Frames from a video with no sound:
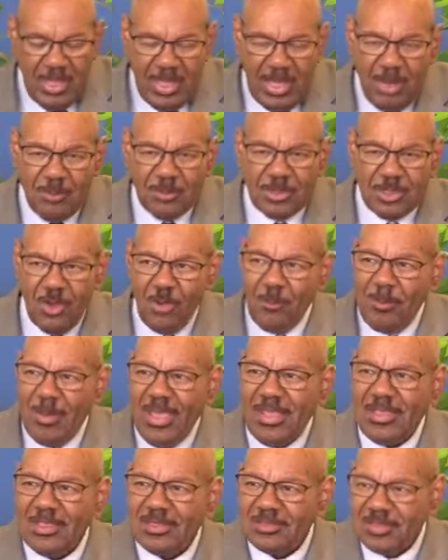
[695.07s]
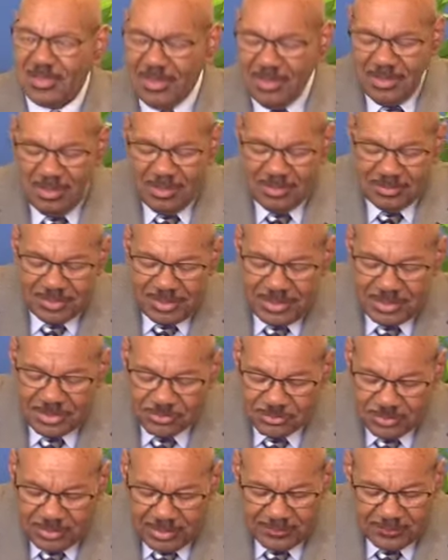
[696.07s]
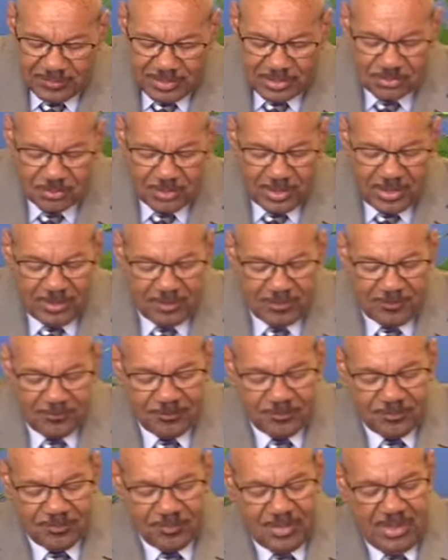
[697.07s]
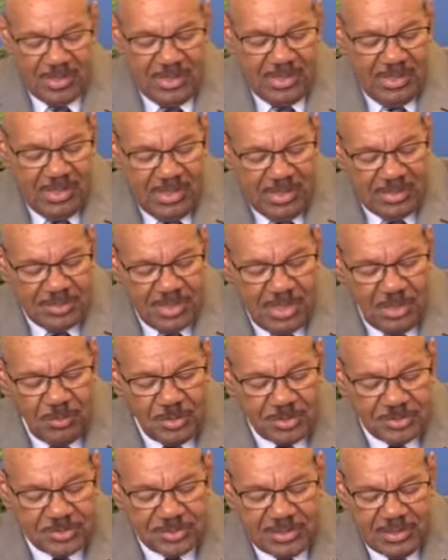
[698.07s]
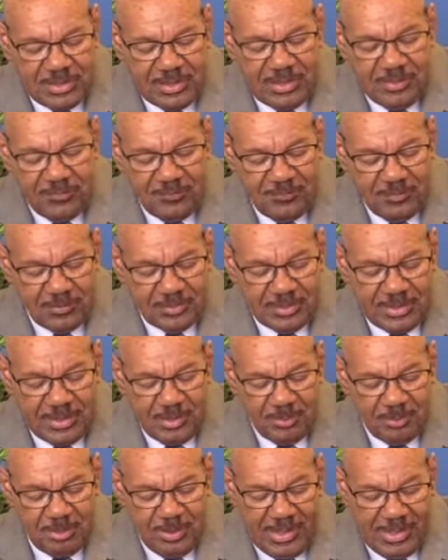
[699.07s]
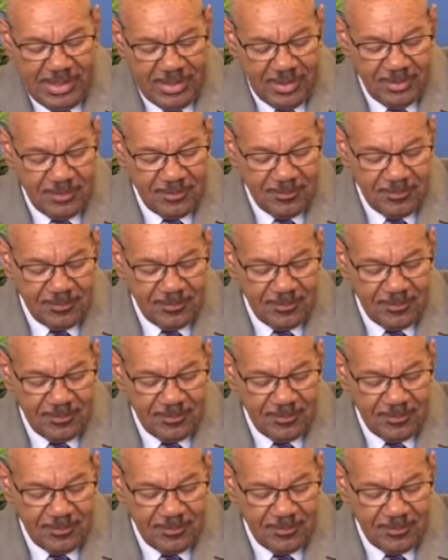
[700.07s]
want to go back into the history of Israel. And there was an evil empire,